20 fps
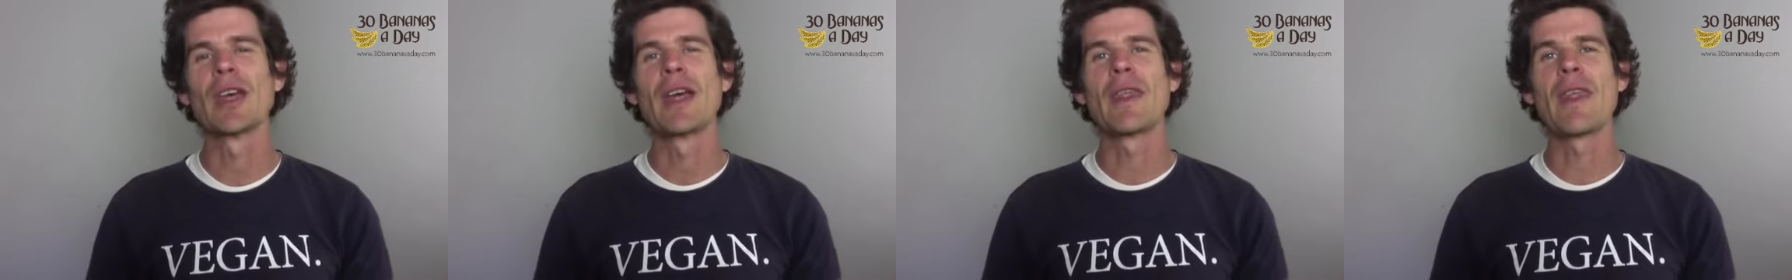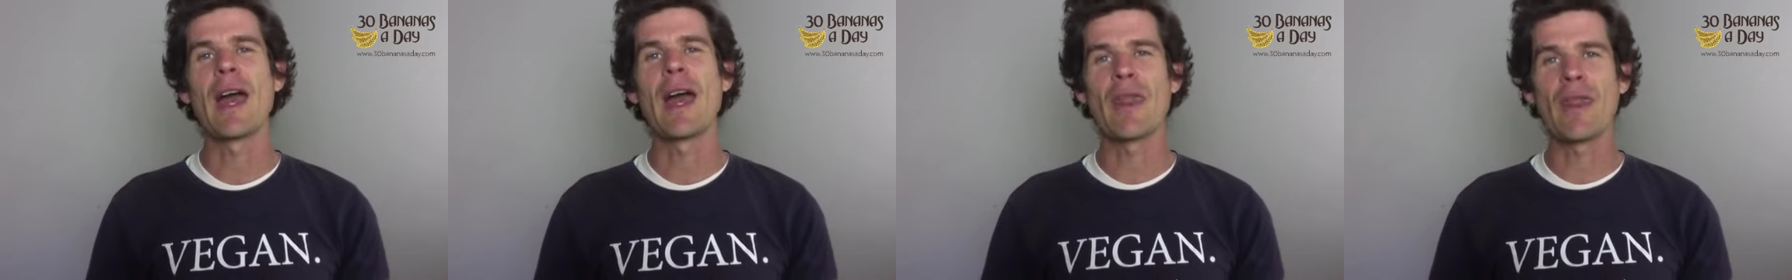
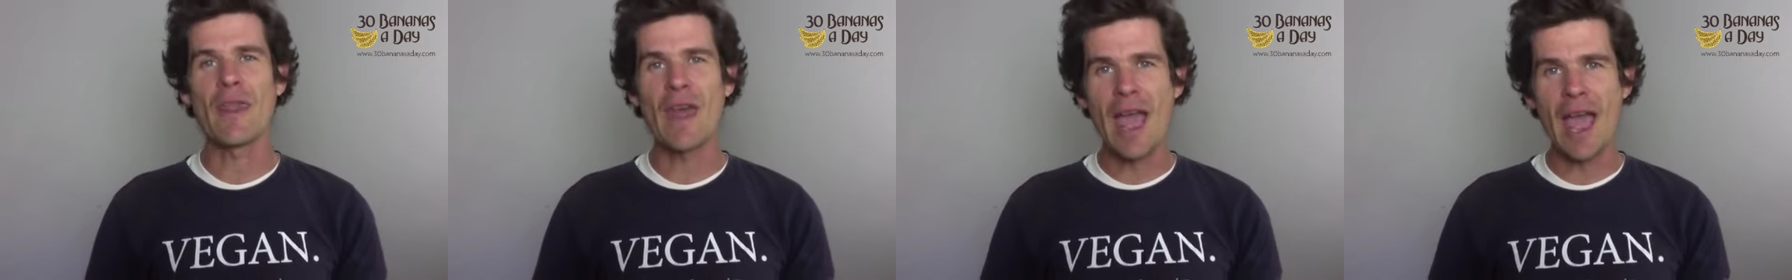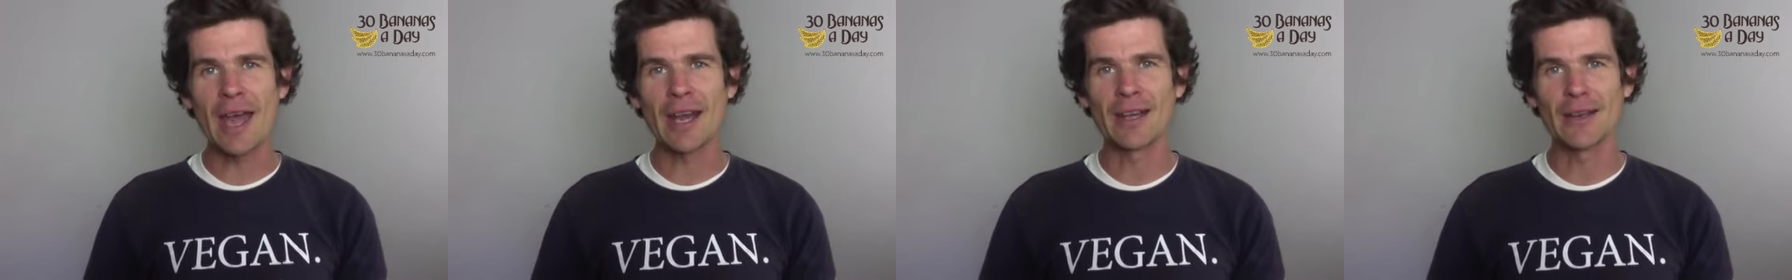Now
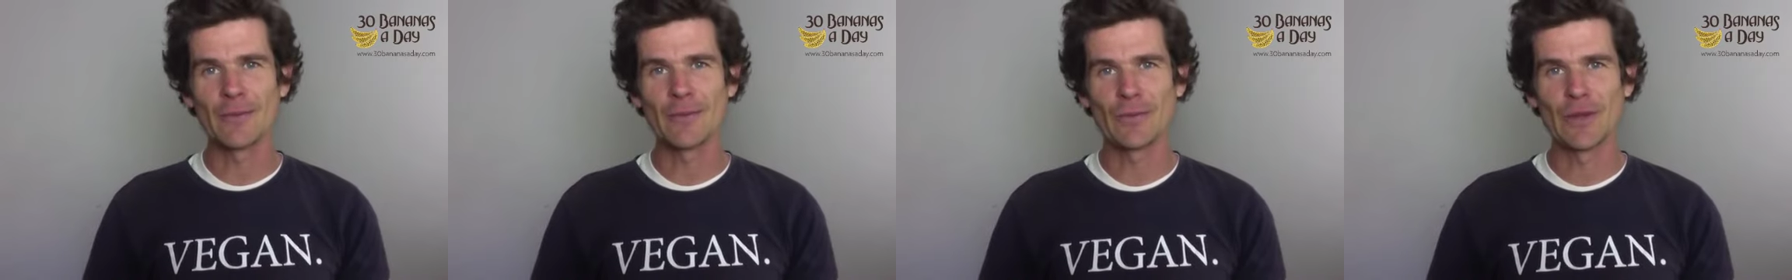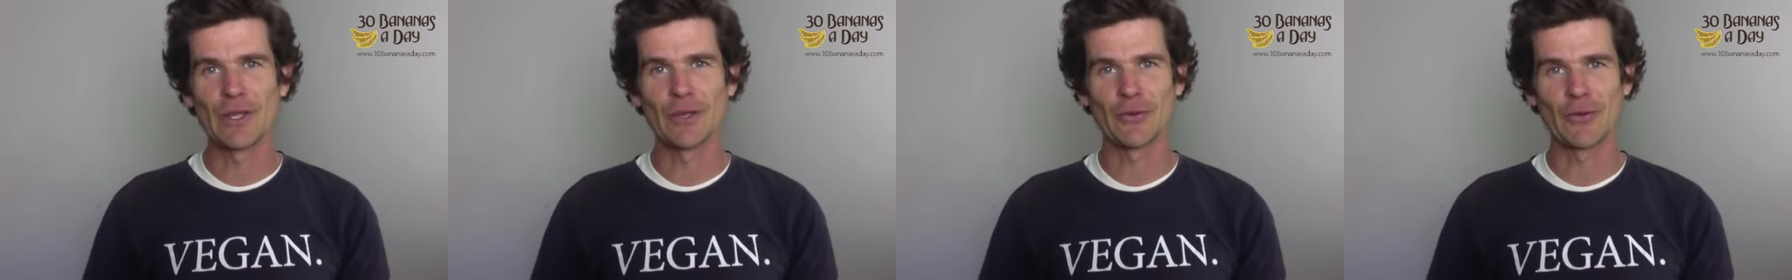that
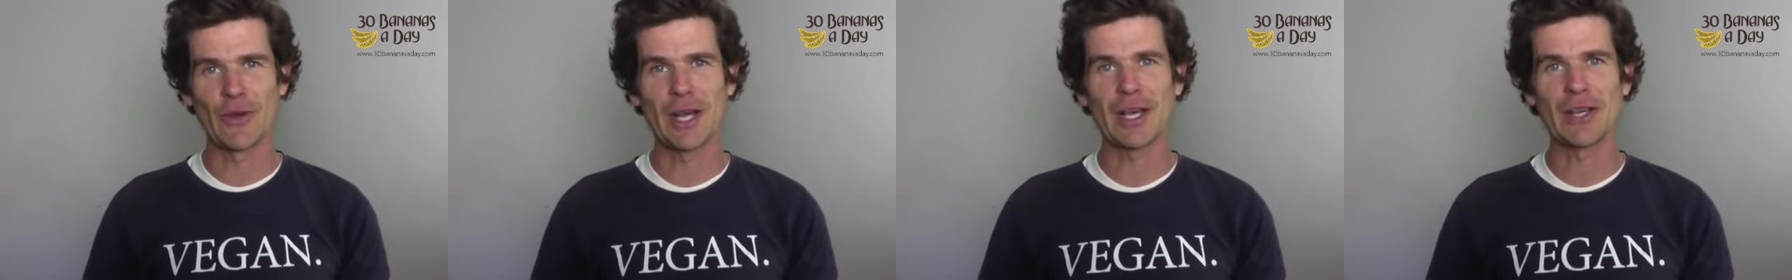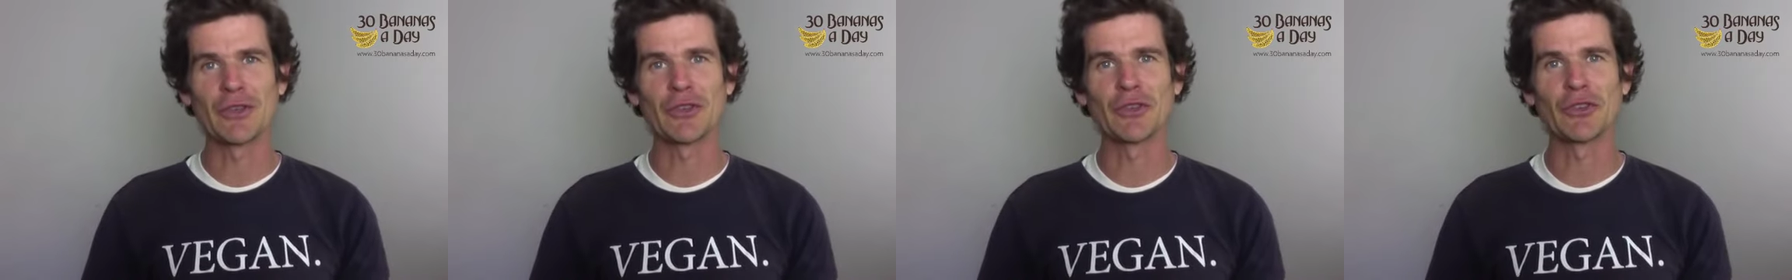is
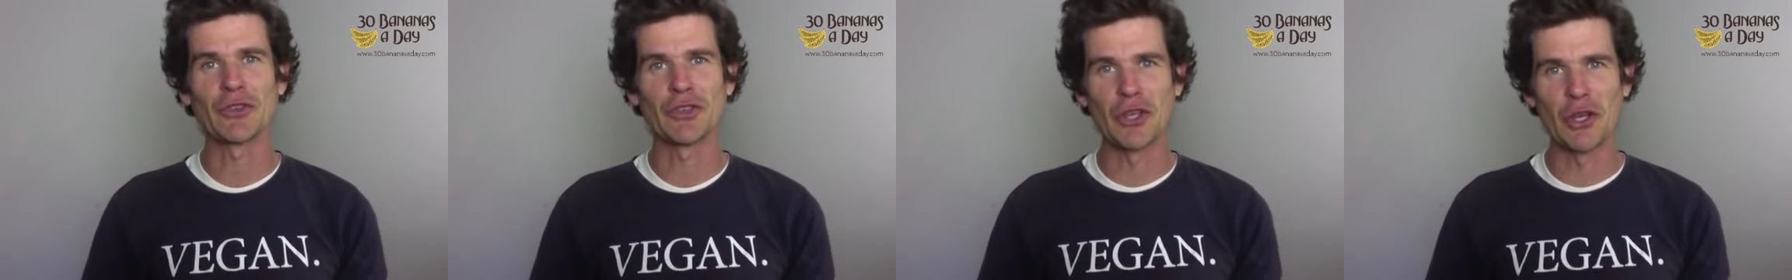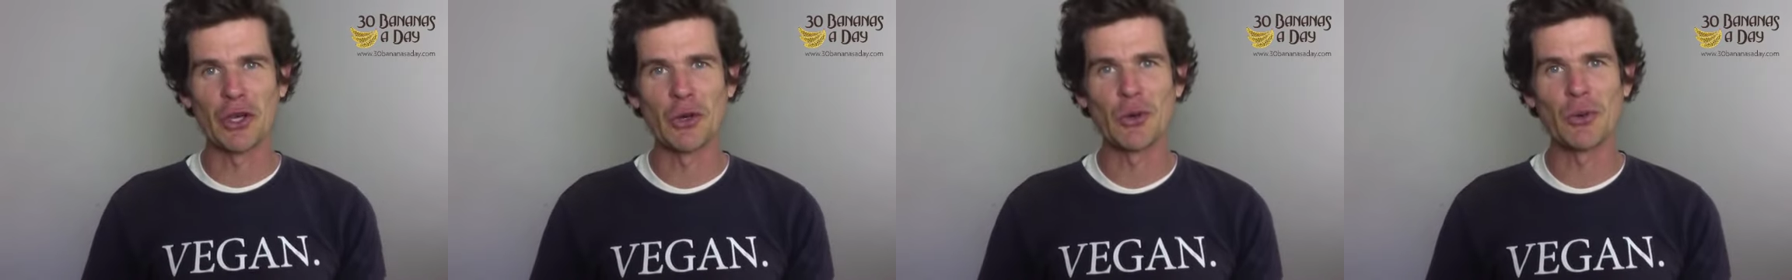fucking
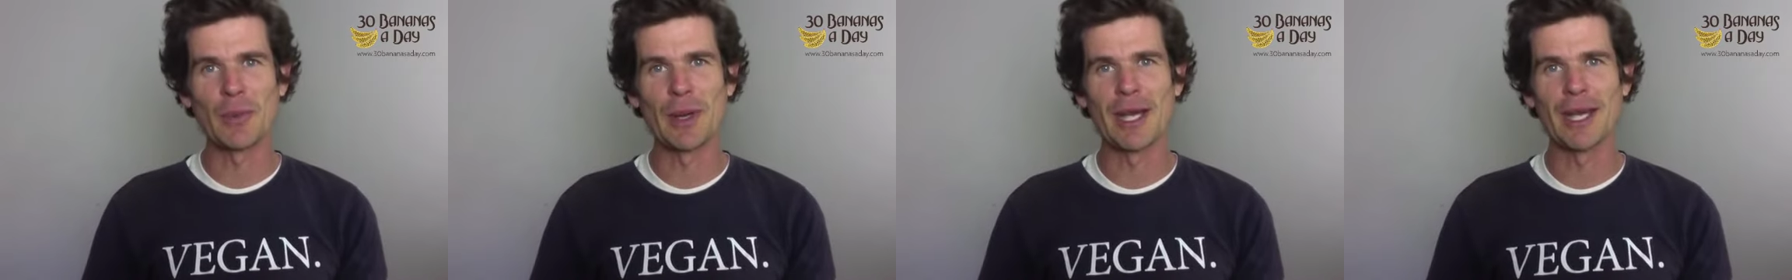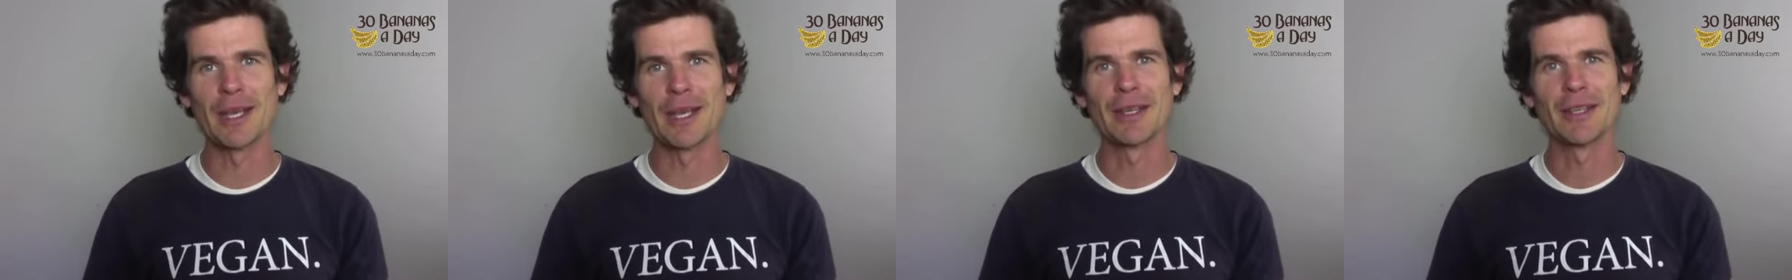skill,
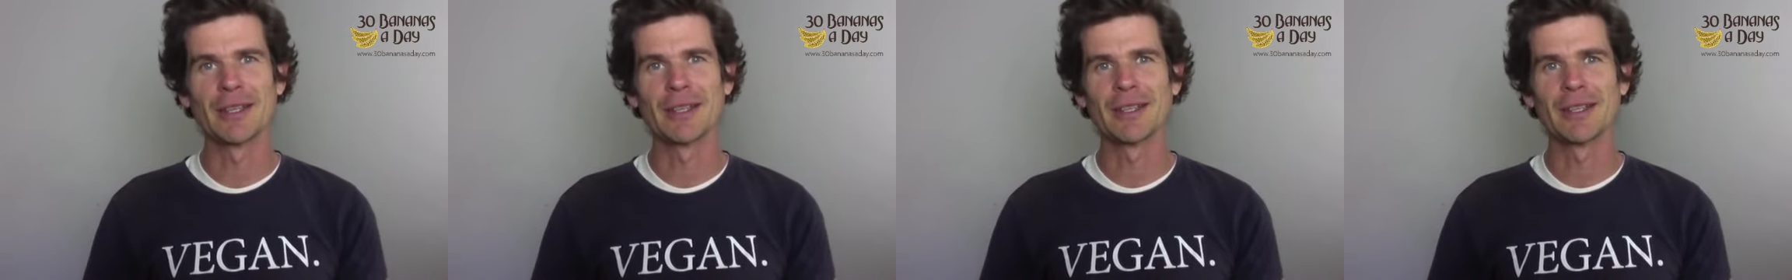man.